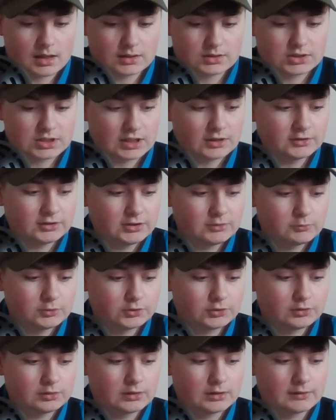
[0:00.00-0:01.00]
Chelsea
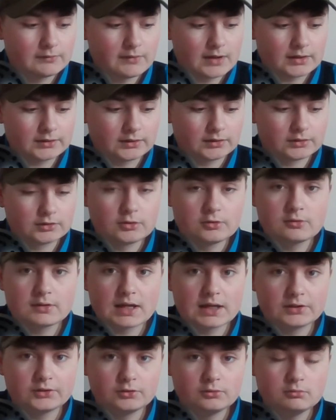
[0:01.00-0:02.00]
won 2-0 versus
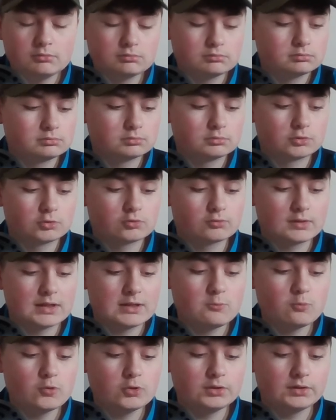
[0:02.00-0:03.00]
Newcastle.
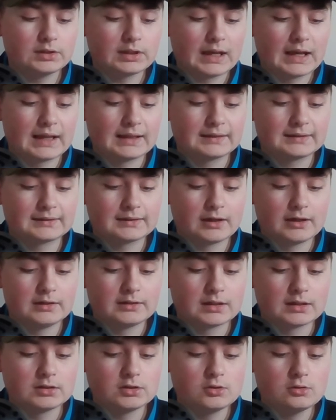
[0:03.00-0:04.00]
Greenwood has
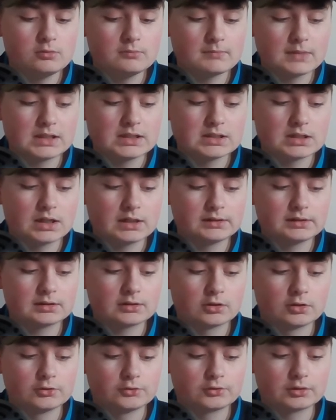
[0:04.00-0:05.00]
signed a new Man United
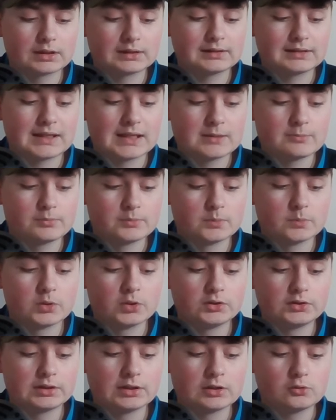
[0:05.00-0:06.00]
contract to keep him
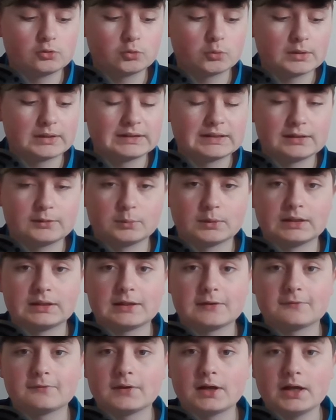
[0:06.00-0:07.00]
until
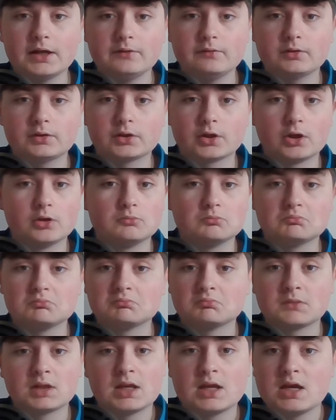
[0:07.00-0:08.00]
2025. So,
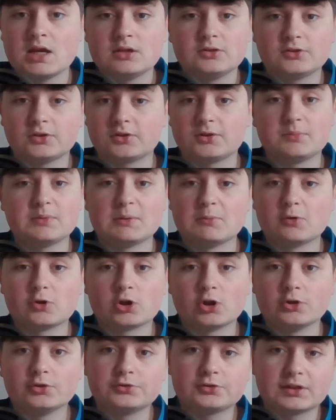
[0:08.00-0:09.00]
just a bit more
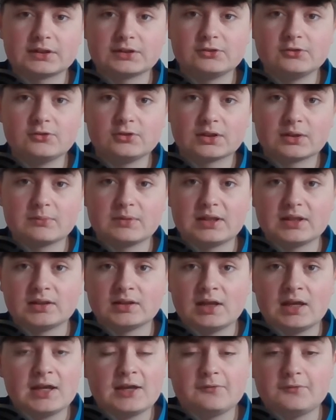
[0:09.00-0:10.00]
contract news. I
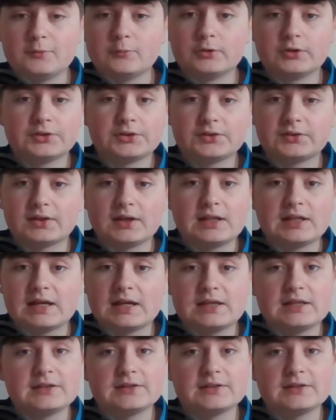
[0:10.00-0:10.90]
mean, if he wants to stay there, he